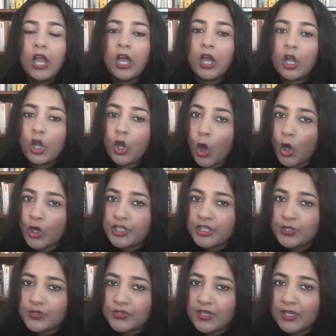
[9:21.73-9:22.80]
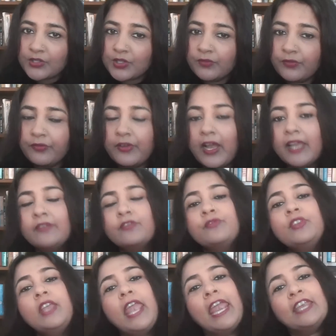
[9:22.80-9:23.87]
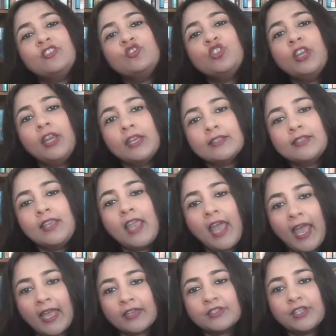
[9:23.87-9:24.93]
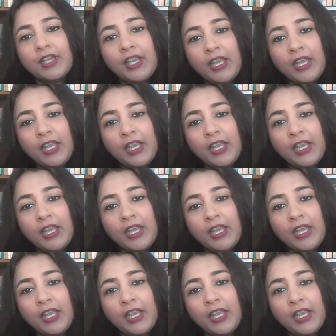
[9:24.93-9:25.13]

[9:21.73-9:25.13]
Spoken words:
According to Section 5 of the NJAC Act,